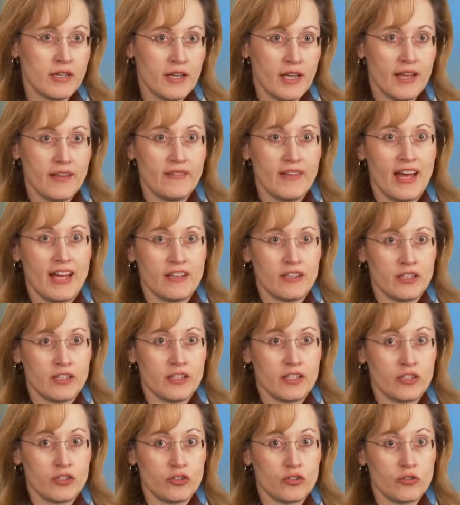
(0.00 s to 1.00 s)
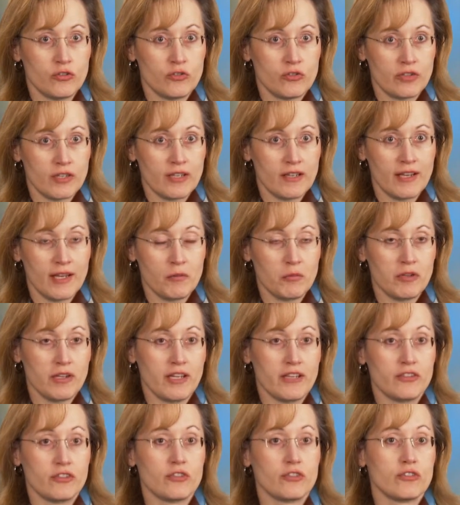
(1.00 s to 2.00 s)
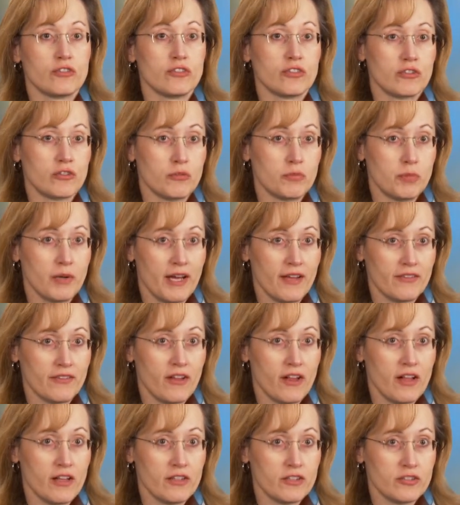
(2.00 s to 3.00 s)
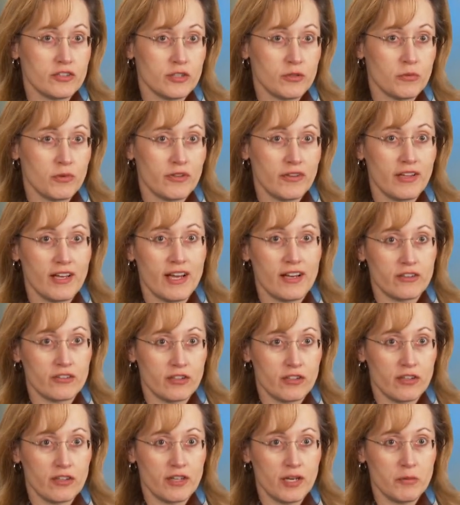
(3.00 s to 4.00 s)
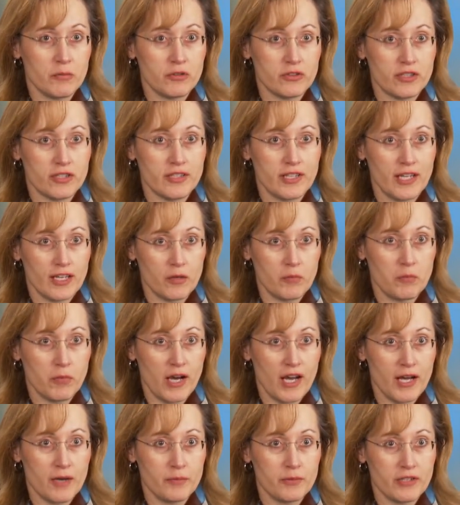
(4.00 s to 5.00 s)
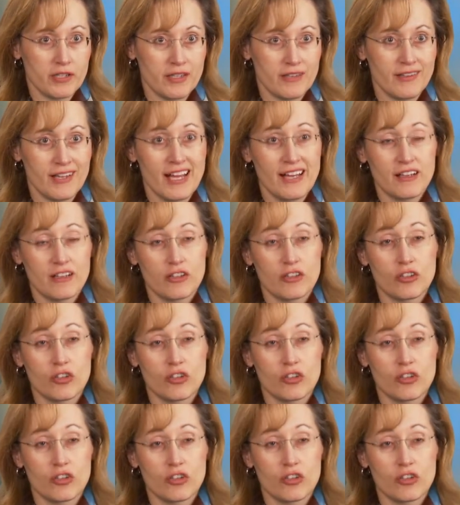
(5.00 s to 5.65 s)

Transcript: and that is usually labeled as surgical pathology where they actually are able to take a biopsy and that